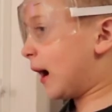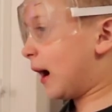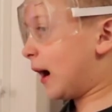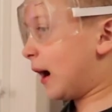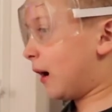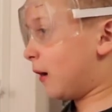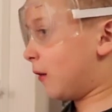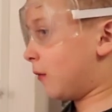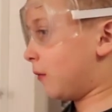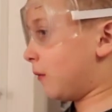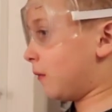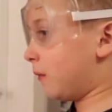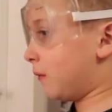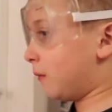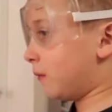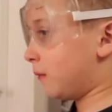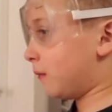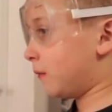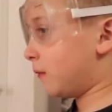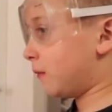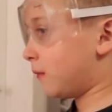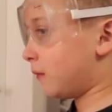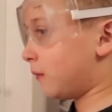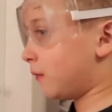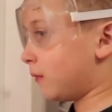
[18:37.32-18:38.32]
I think we might
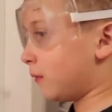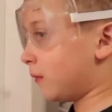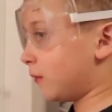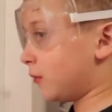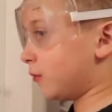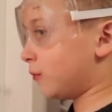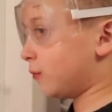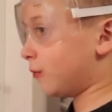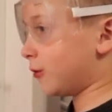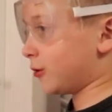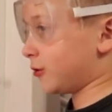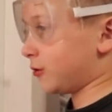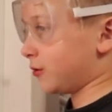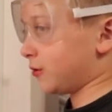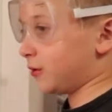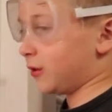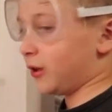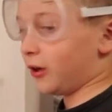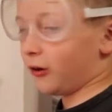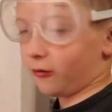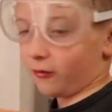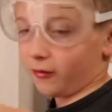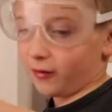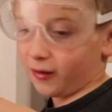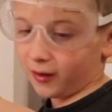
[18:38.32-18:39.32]
have added too much
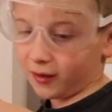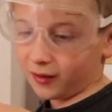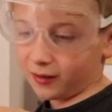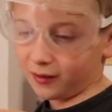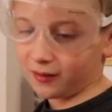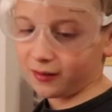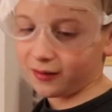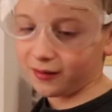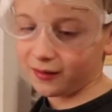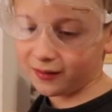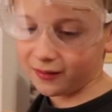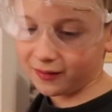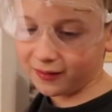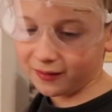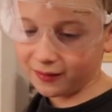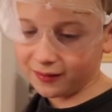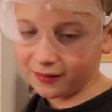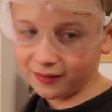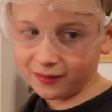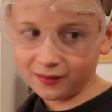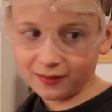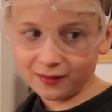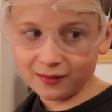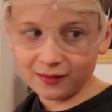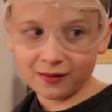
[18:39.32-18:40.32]
liquid somewhere
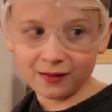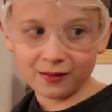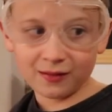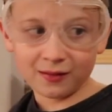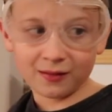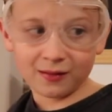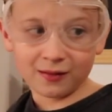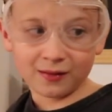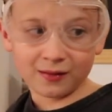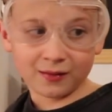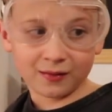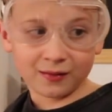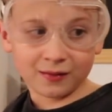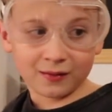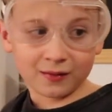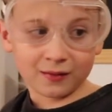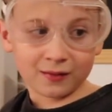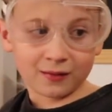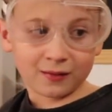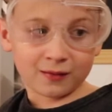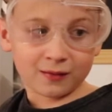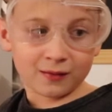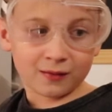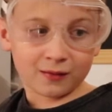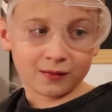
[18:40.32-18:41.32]
because it's
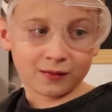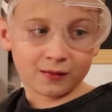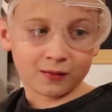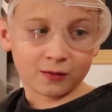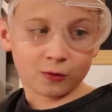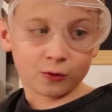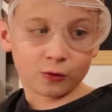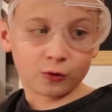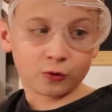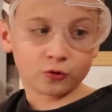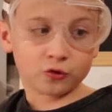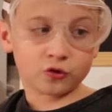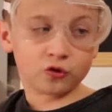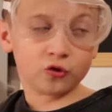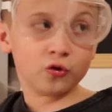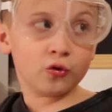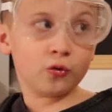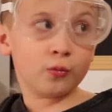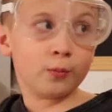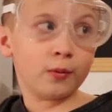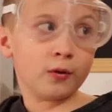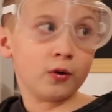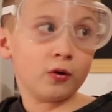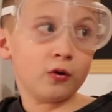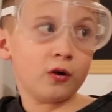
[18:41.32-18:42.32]
like
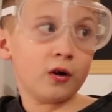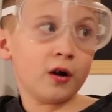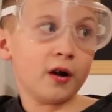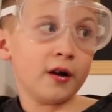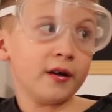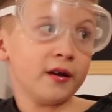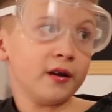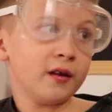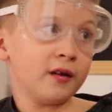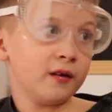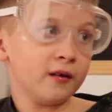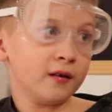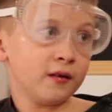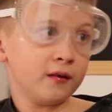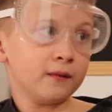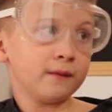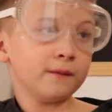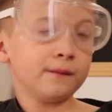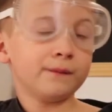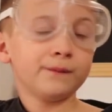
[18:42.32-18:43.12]
super watery.